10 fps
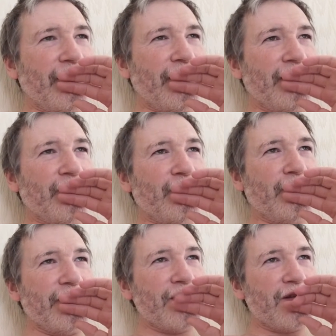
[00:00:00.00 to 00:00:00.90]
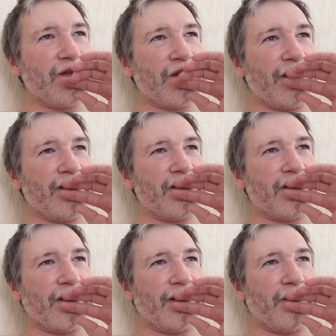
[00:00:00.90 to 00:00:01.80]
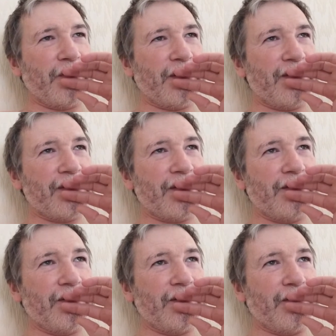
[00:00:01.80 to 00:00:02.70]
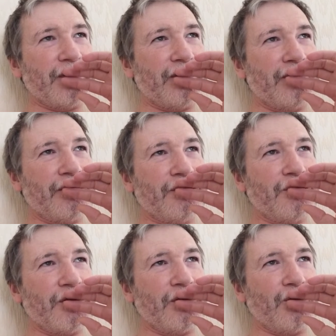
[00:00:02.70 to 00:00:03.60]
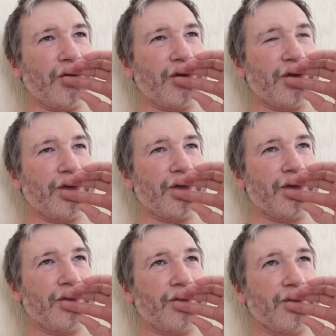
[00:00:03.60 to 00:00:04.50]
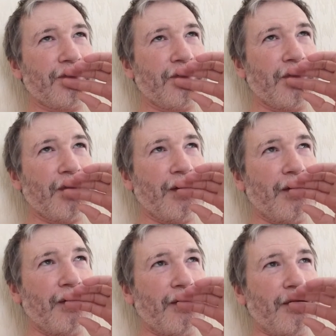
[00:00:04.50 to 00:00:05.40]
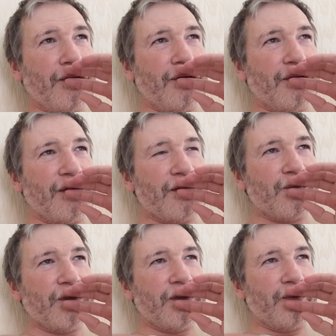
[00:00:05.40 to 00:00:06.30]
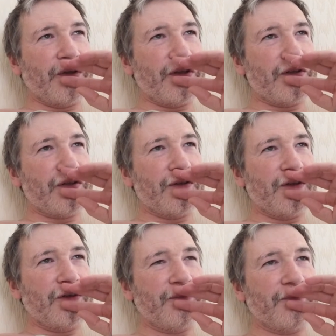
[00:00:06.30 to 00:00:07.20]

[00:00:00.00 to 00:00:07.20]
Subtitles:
And always the sun is shining, because I do it when I want to do it, and that's when the weather's good.